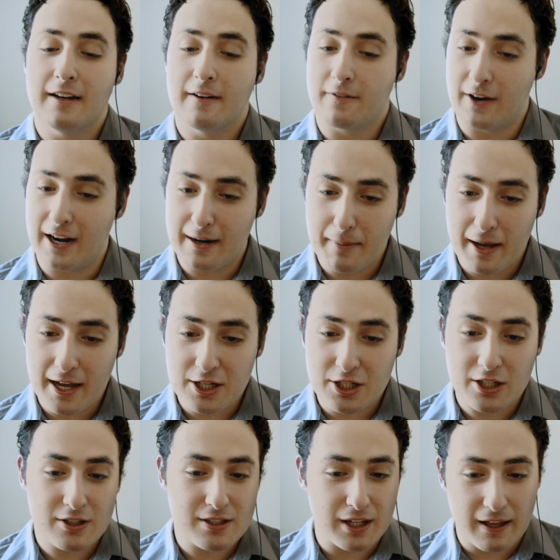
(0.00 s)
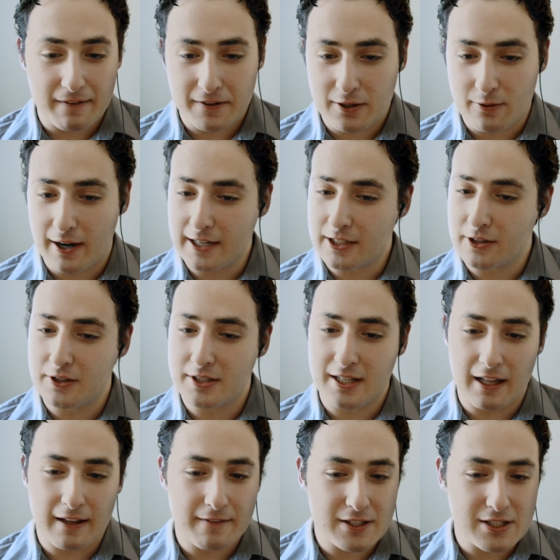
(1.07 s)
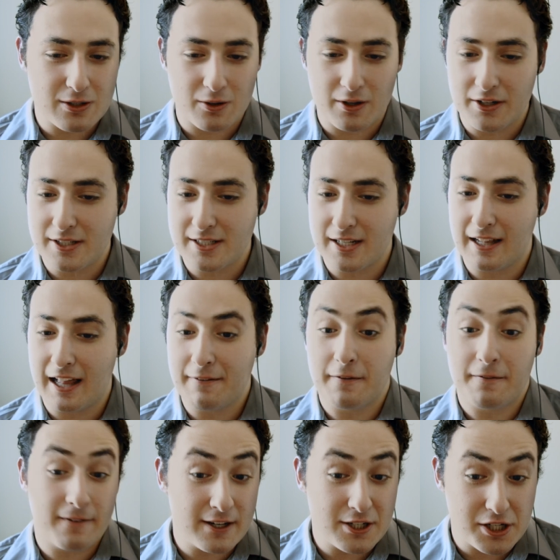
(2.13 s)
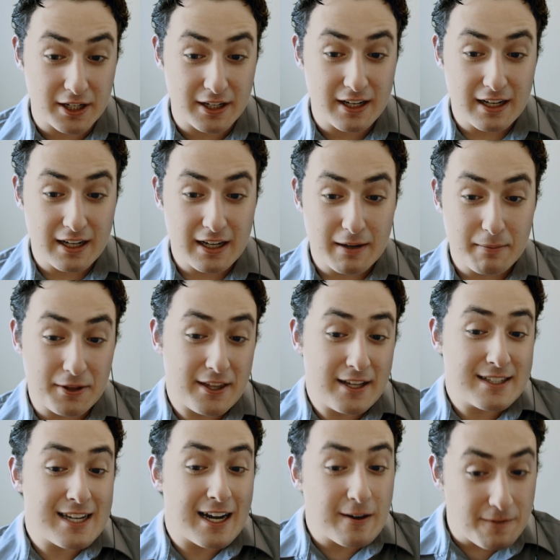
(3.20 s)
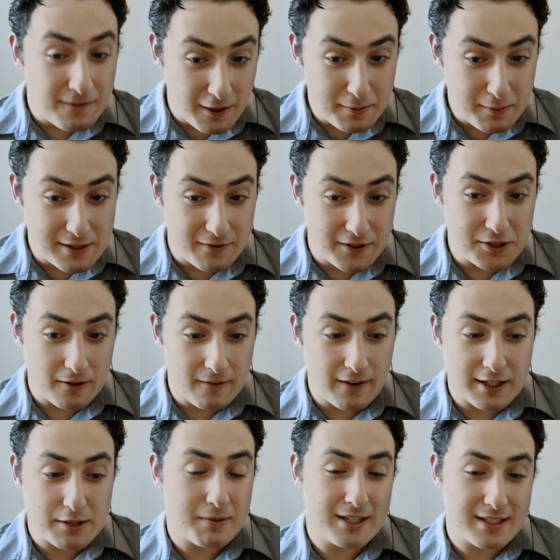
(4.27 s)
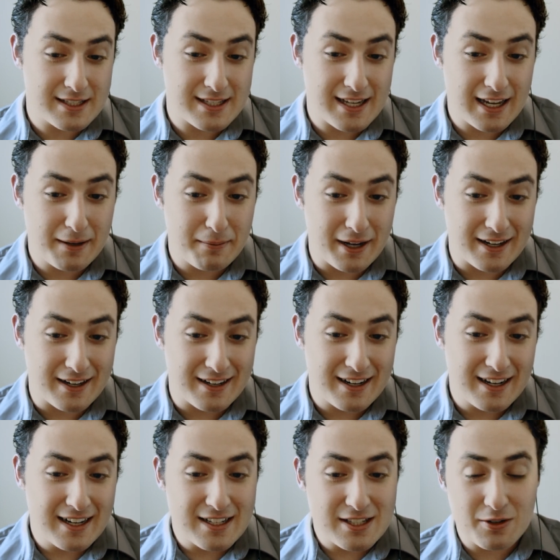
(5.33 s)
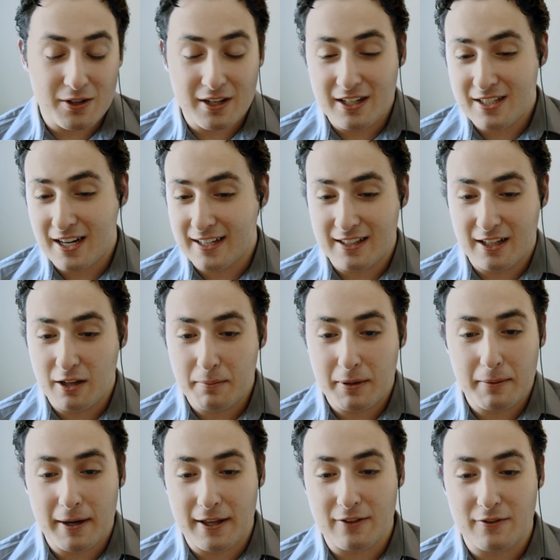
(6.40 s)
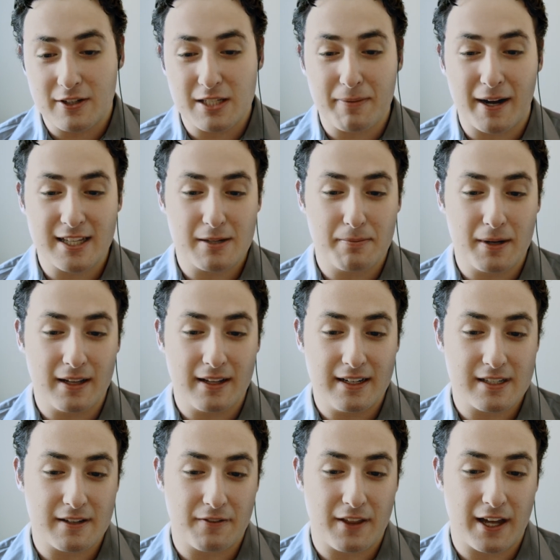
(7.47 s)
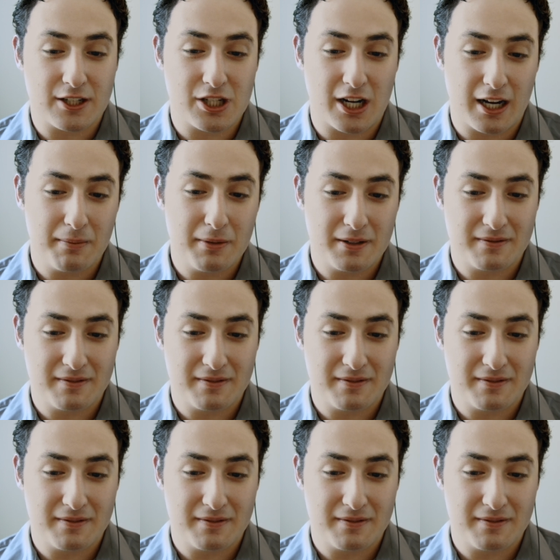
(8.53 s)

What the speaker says: For animation, you still have a director, you still have a story, you still have a vision, but the entire film is visual effects because it's animated. So can you talk a little bit about the responsibilities of that job?